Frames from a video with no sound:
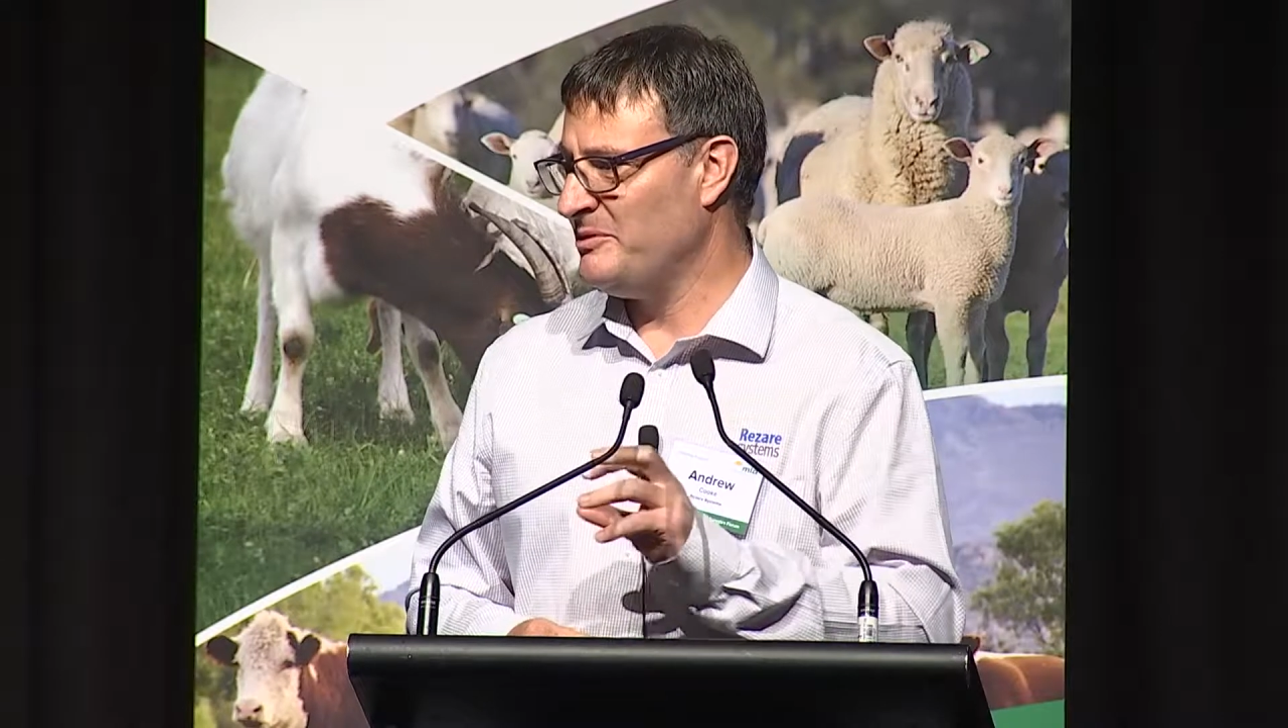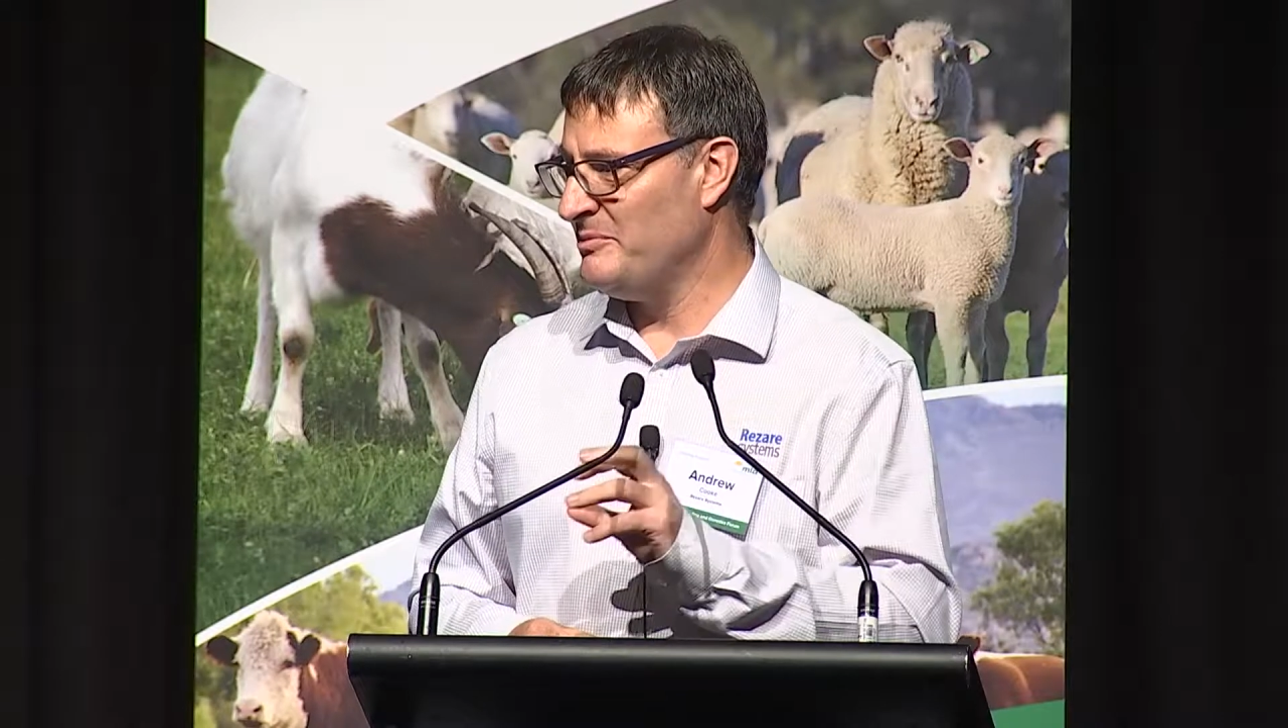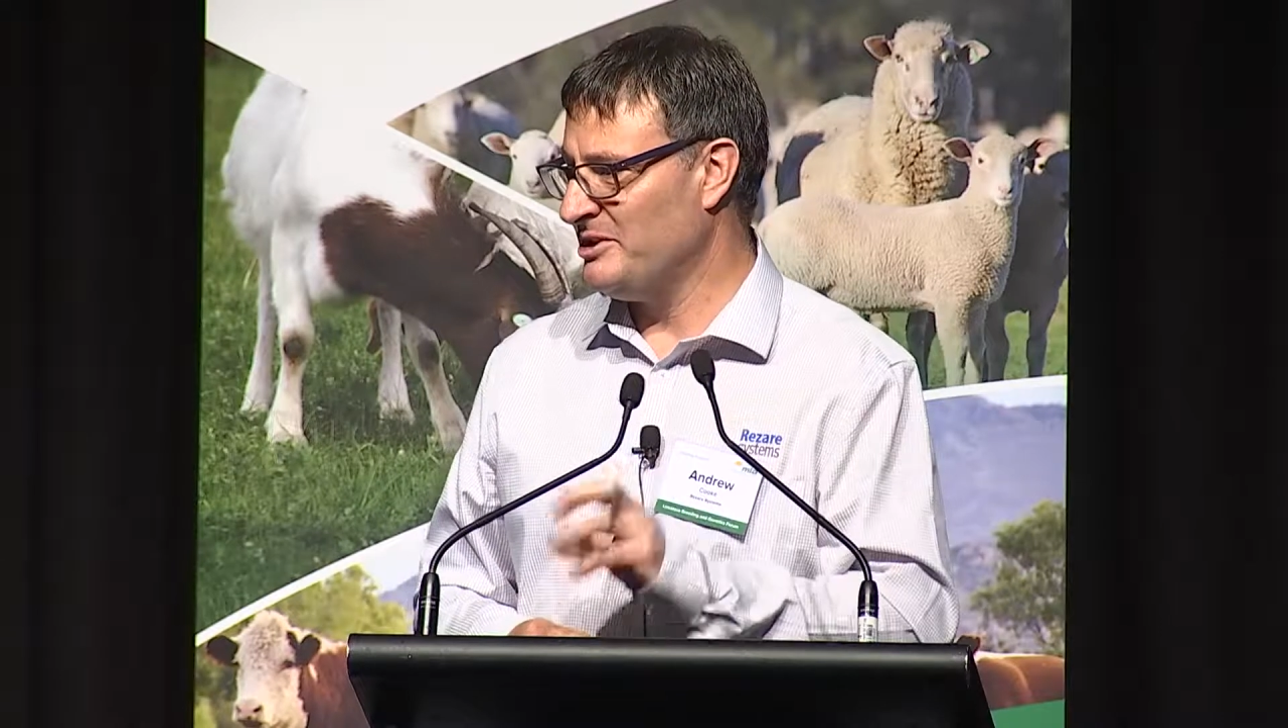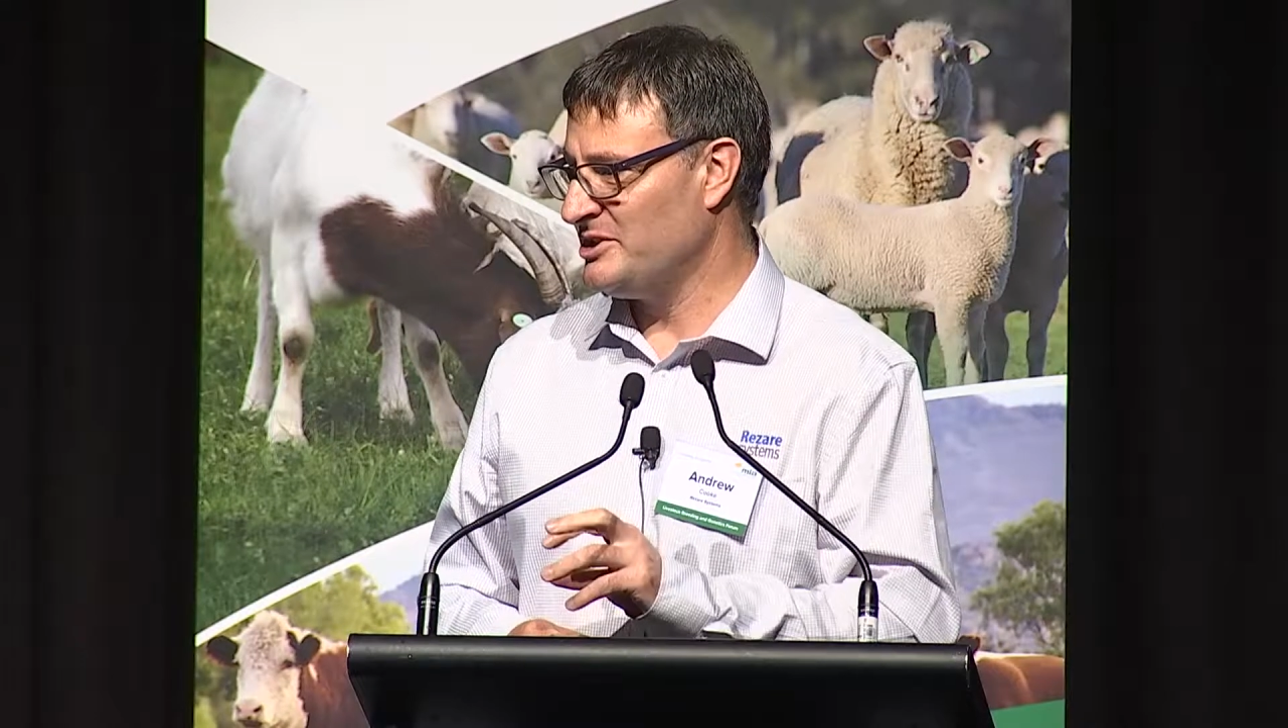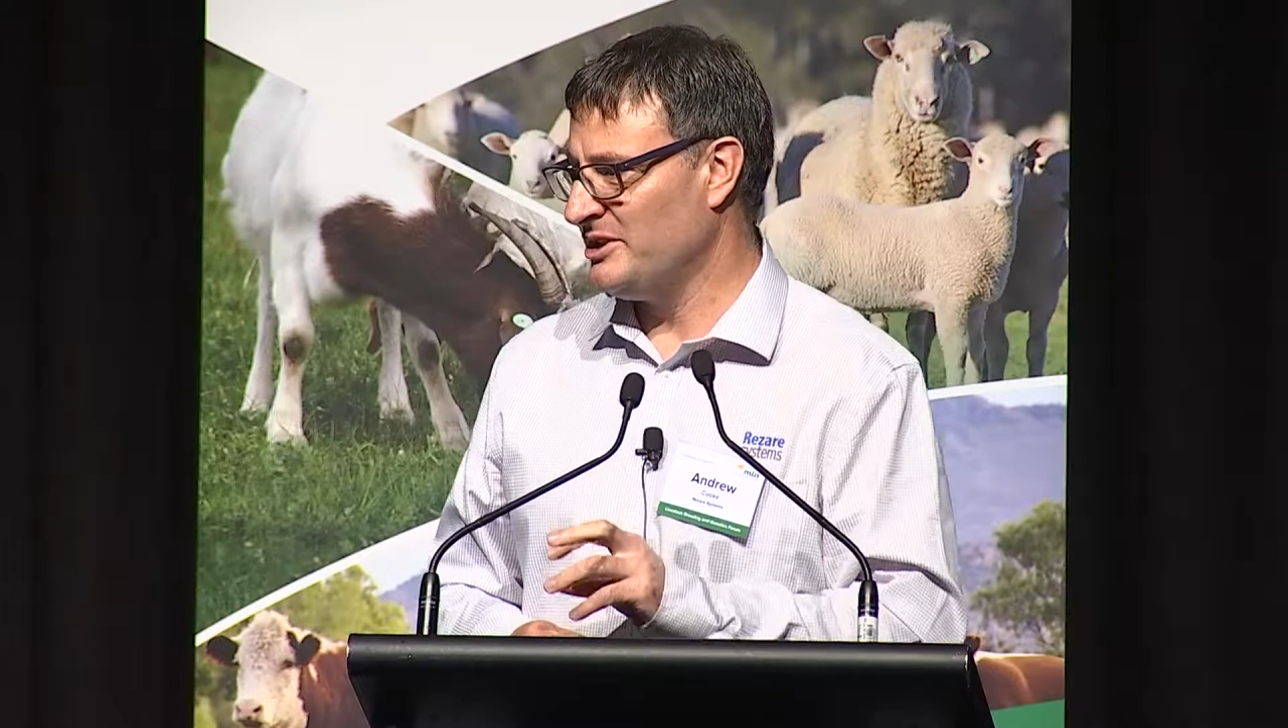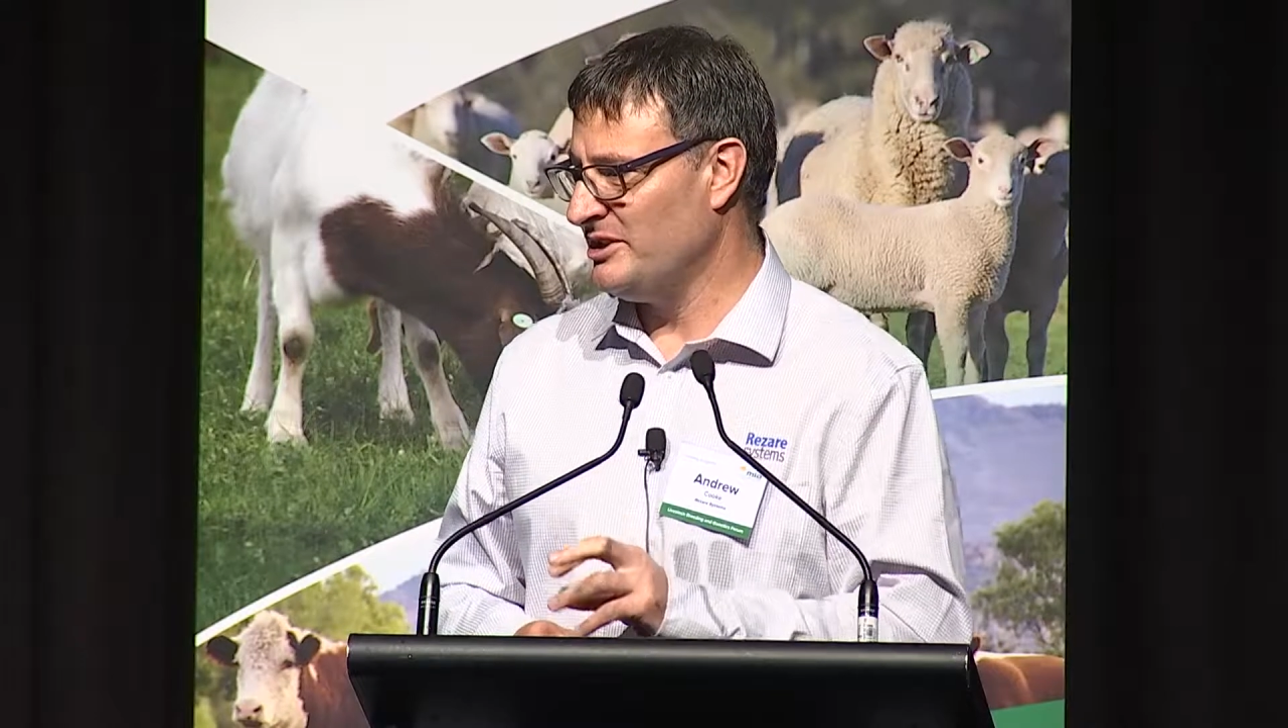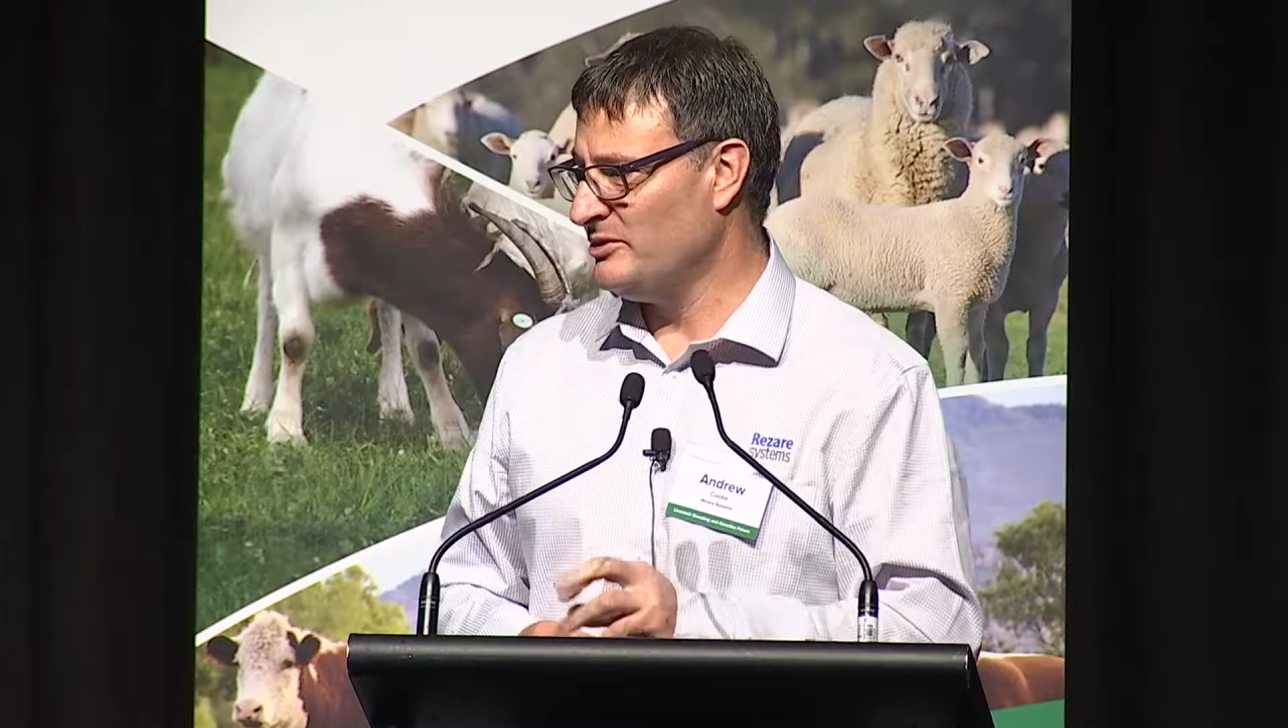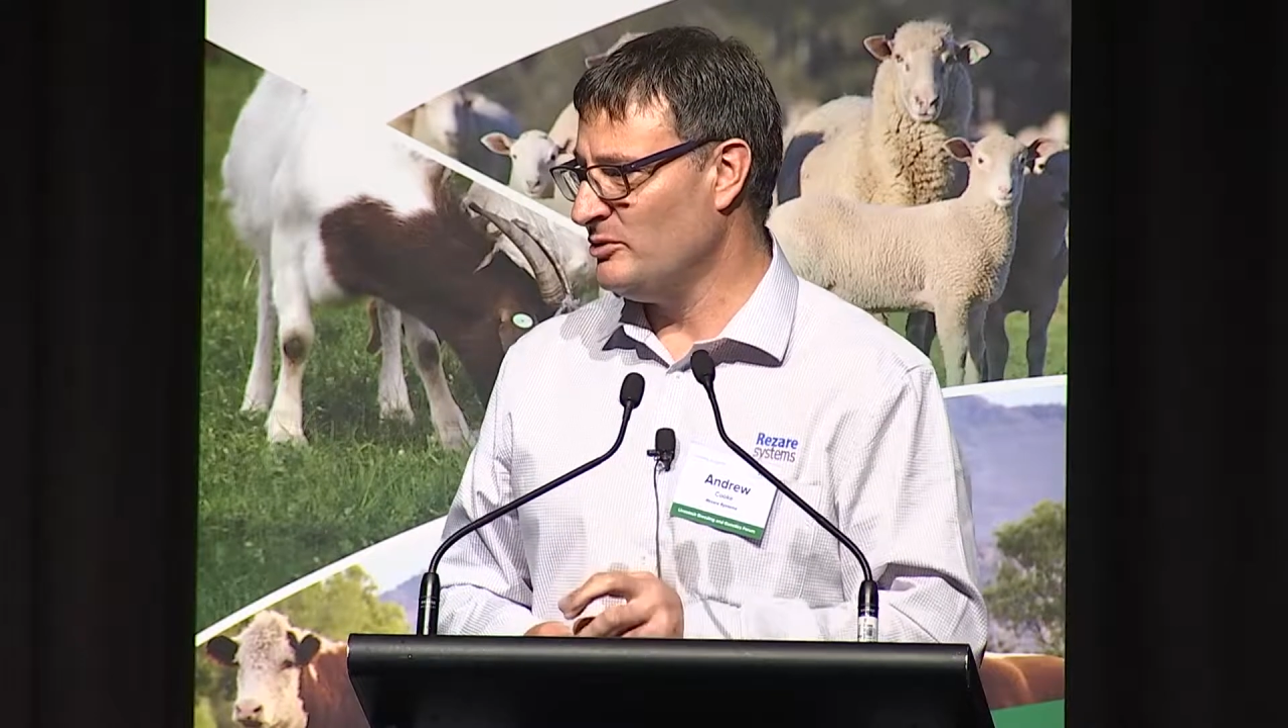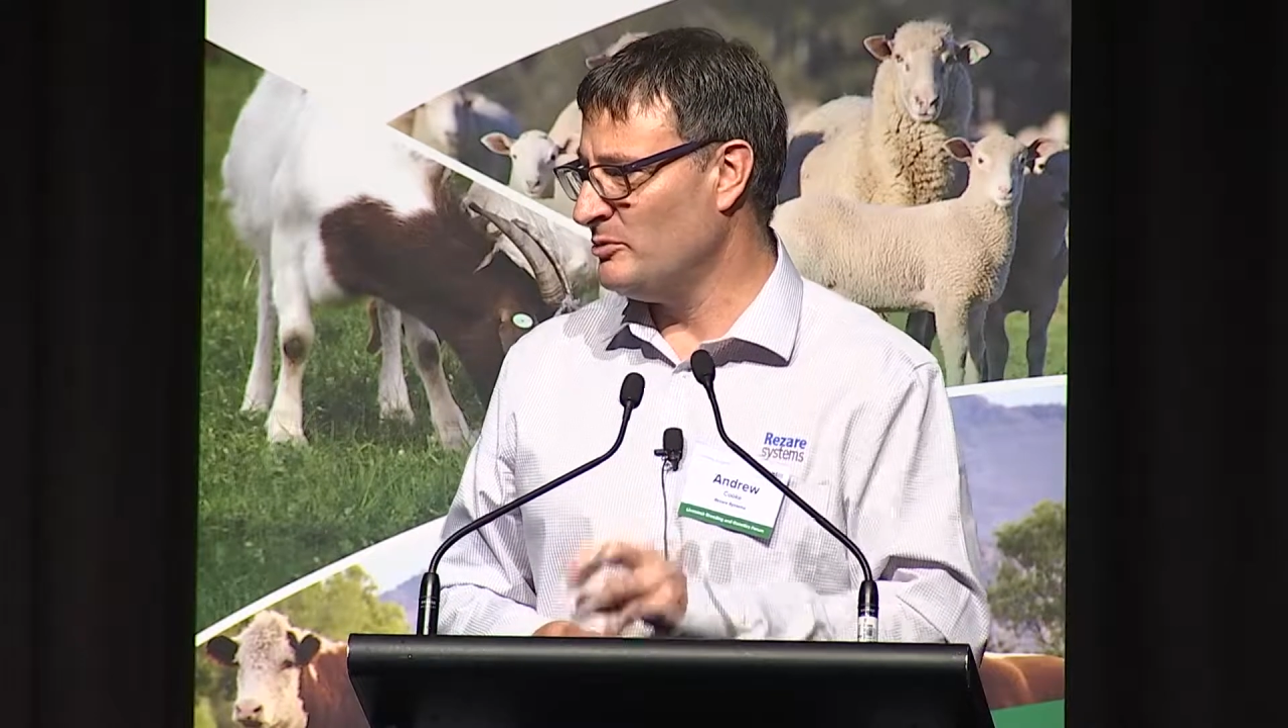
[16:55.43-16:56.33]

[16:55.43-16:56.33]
permission